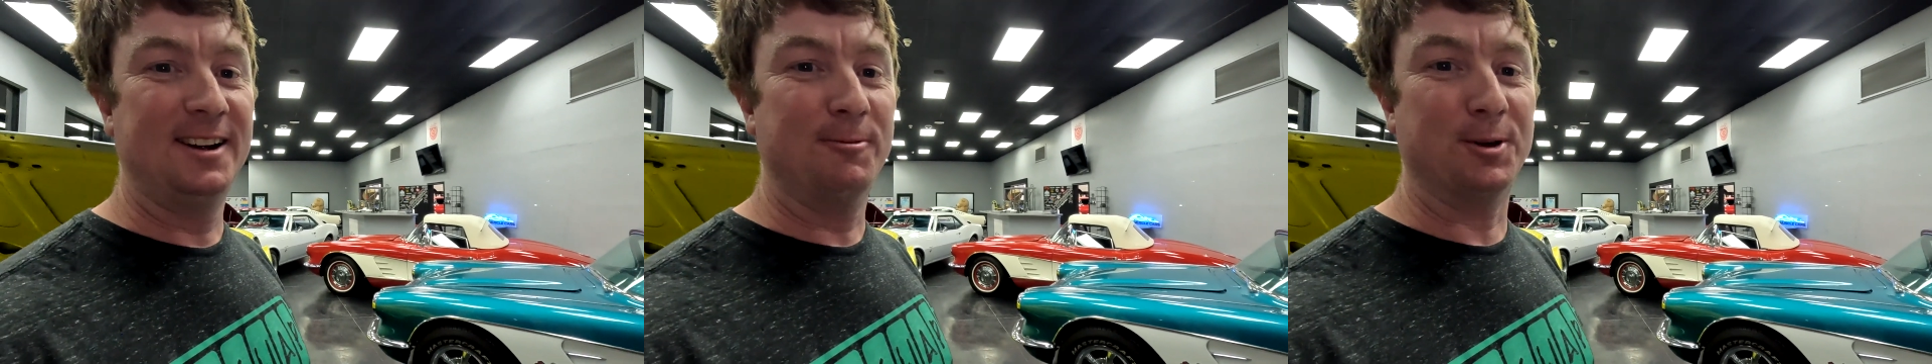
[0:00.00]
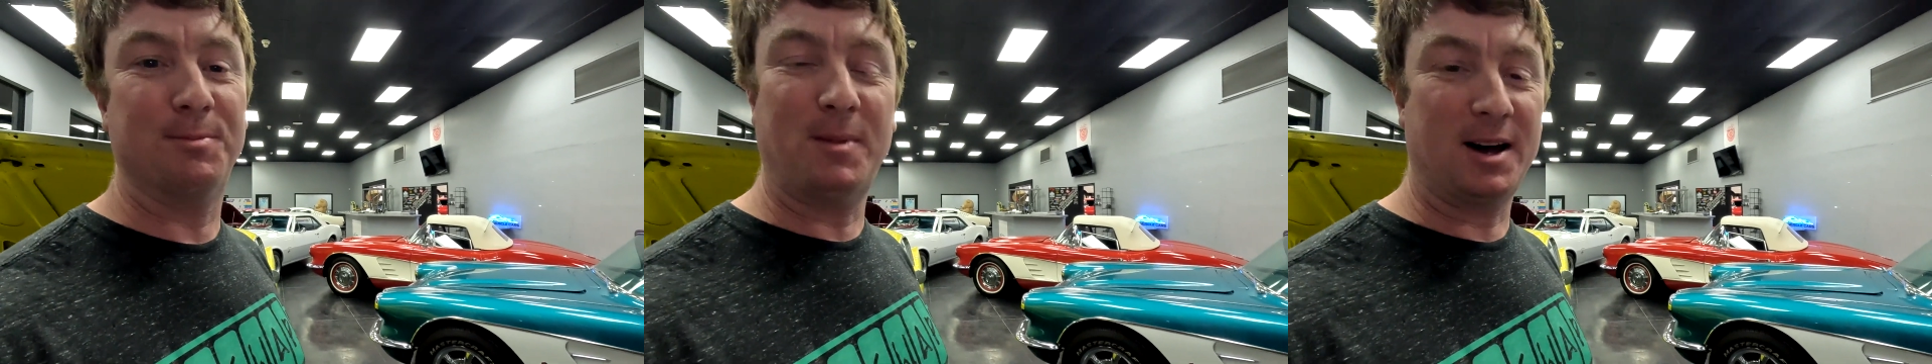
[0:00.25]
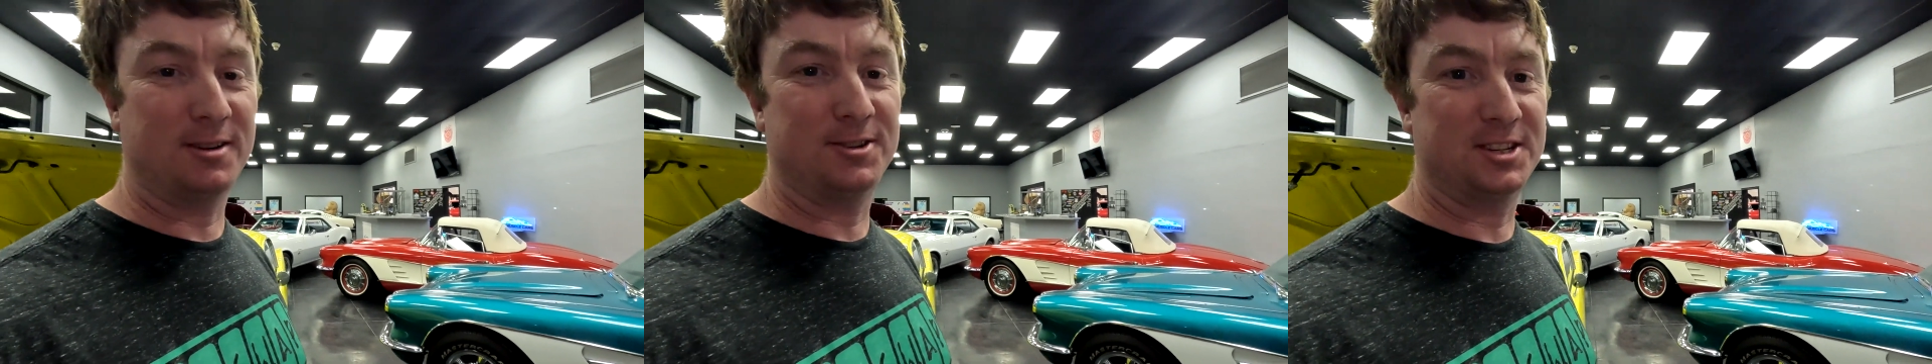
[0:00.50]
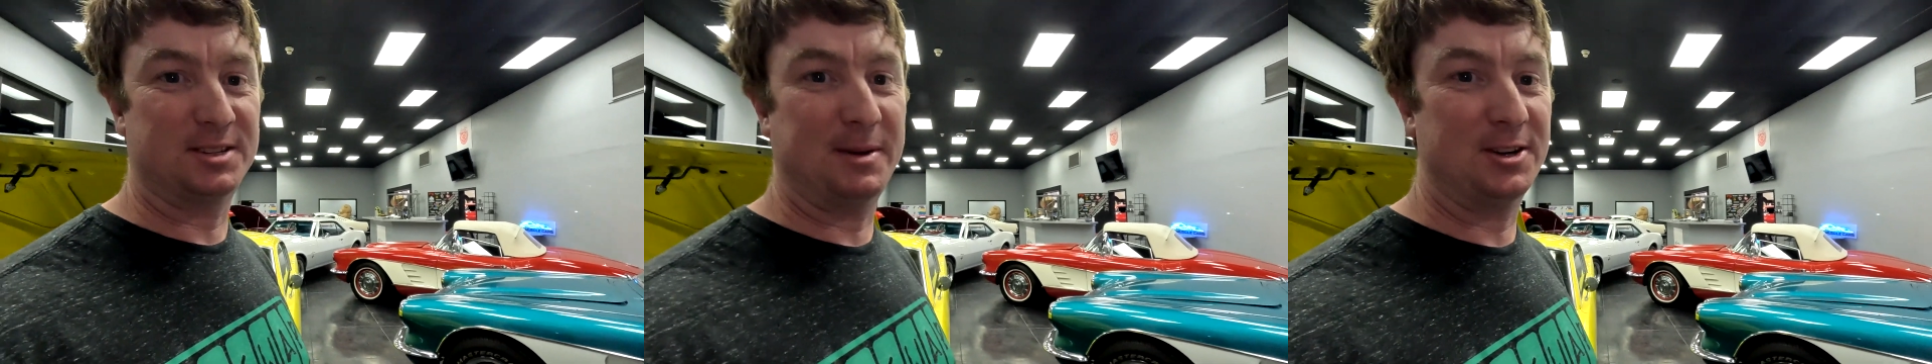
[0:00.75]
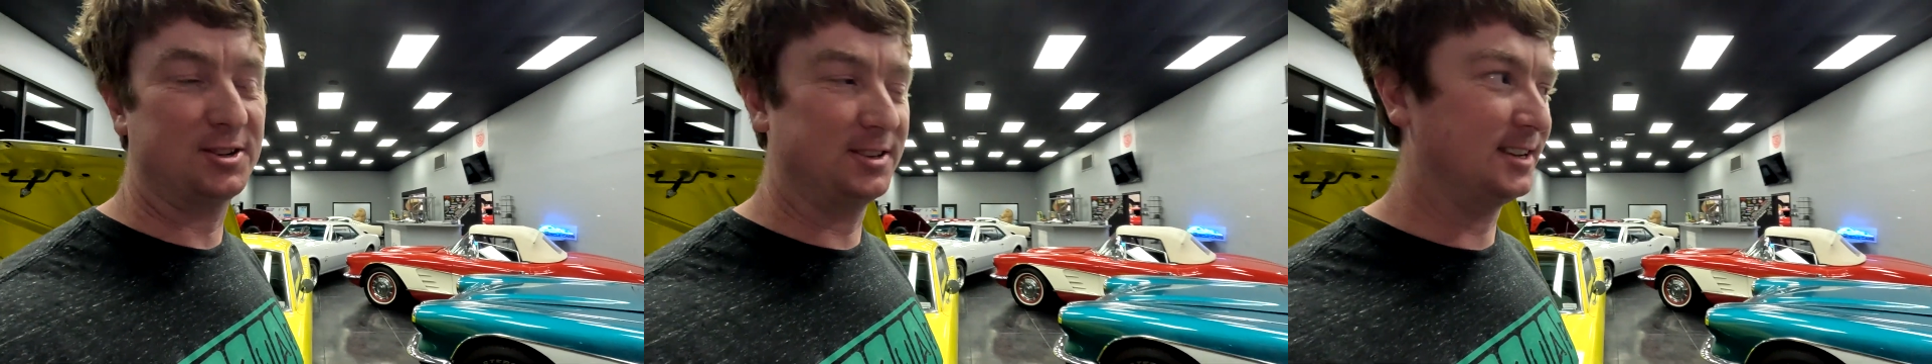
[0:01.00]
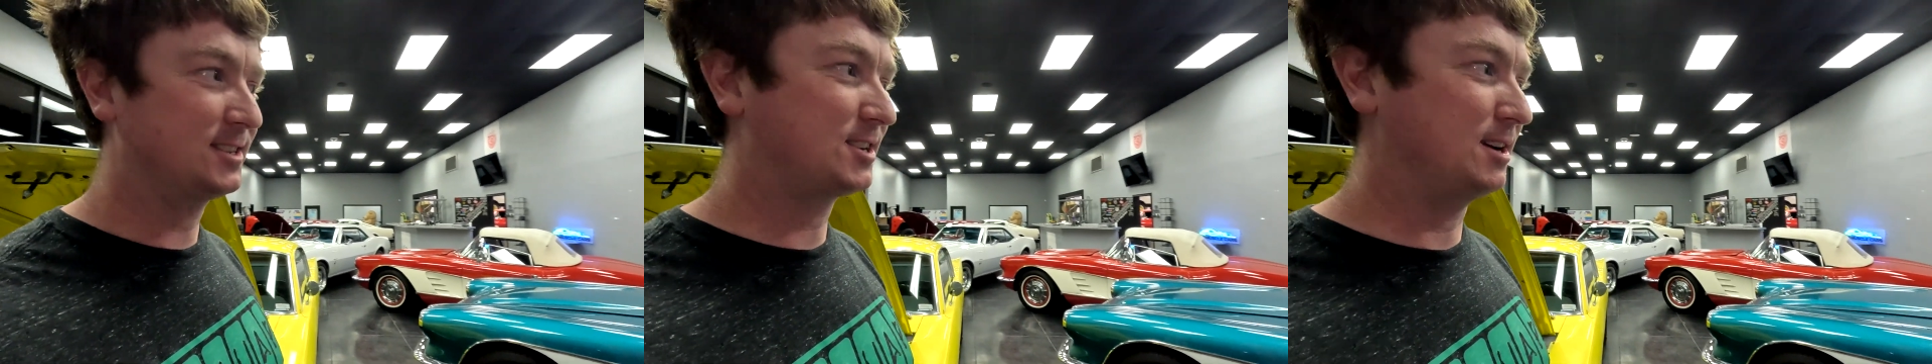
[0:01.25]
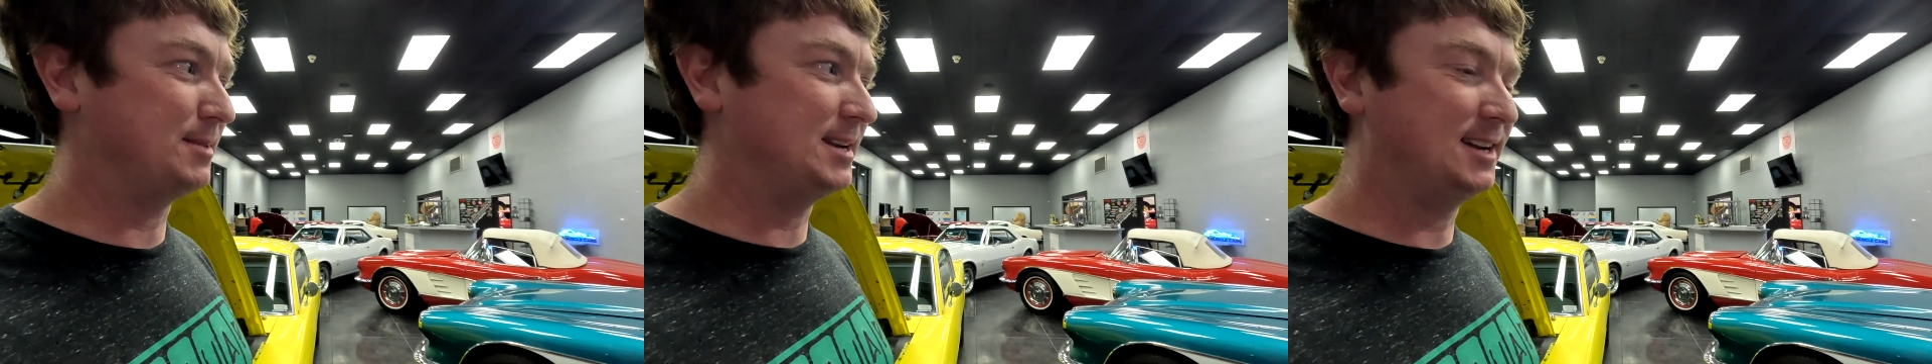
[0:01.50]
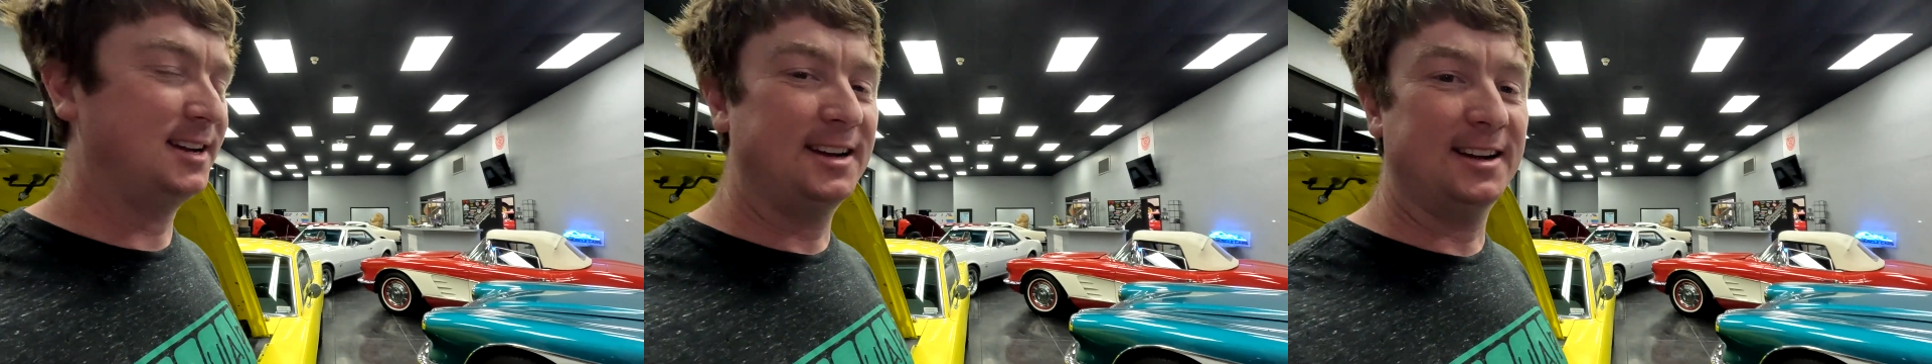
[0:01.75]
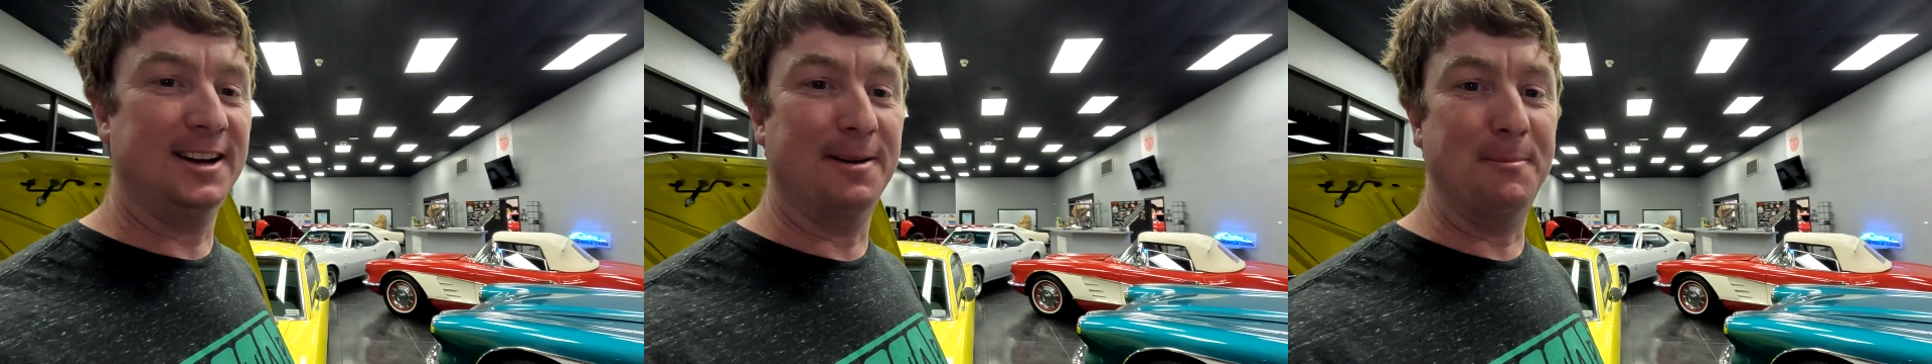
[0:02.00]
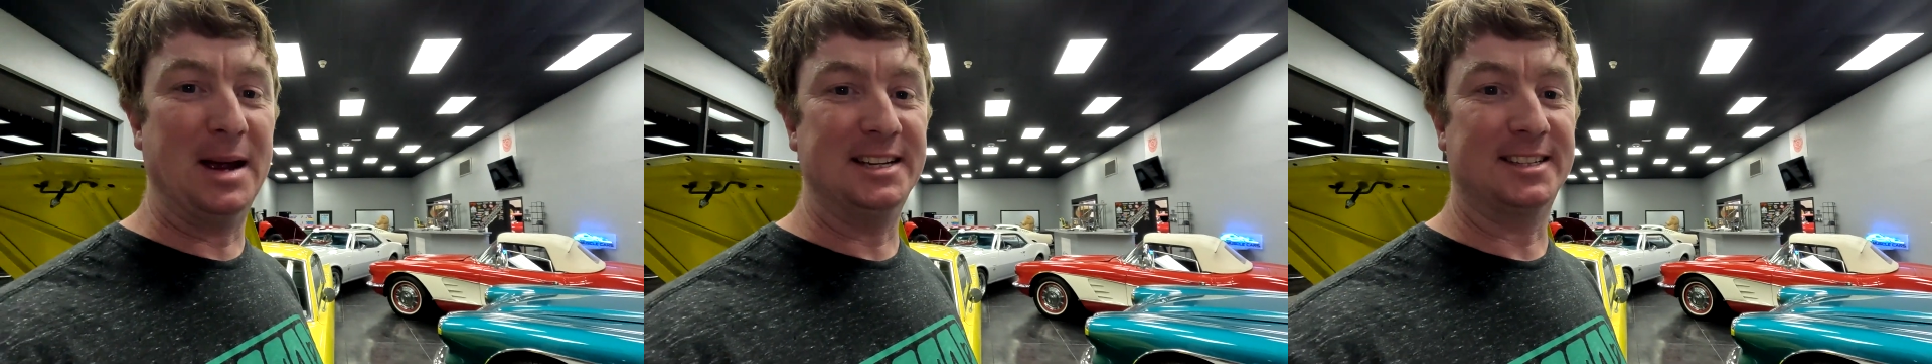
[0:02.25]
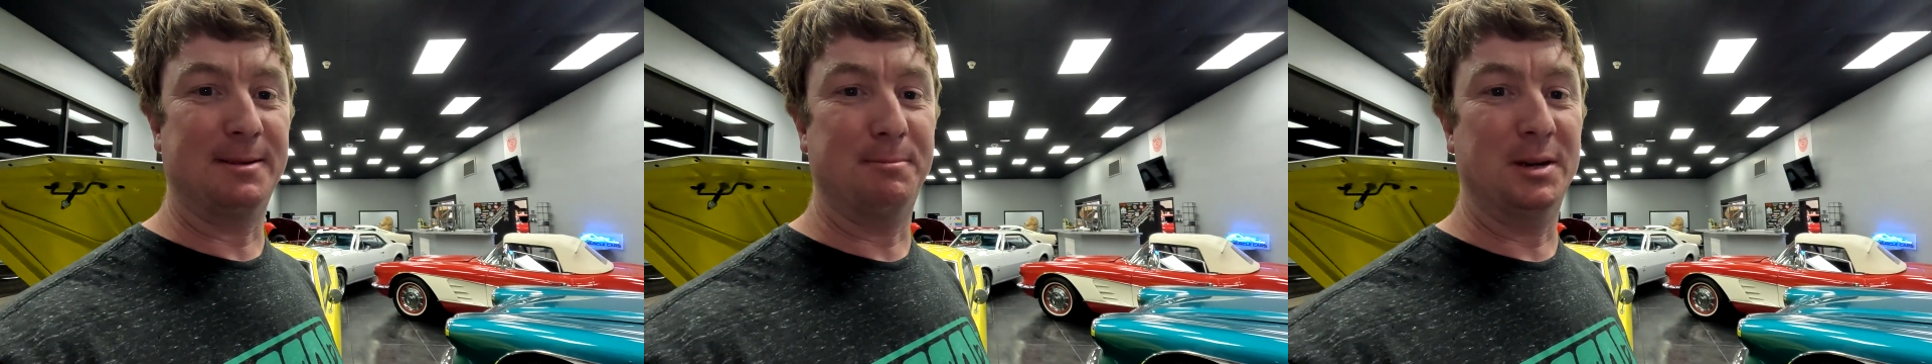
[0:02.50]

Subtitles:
with modern suspension. That's going to be an amazing